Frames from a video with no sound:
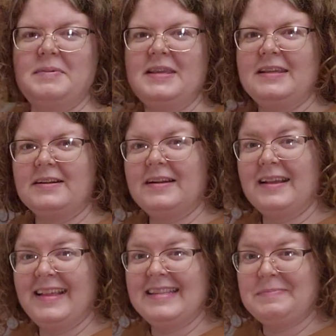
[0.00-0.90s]
here,
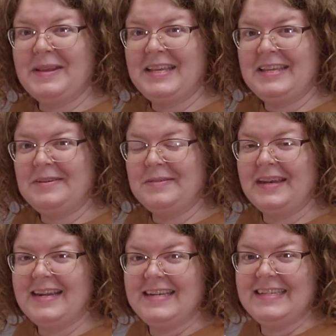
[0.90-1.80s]
and that's my cue
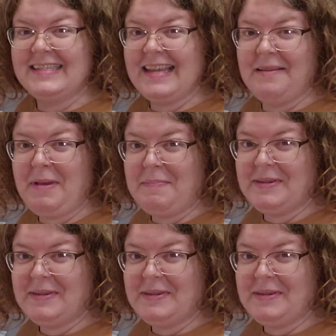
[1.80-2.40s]
that I need to set my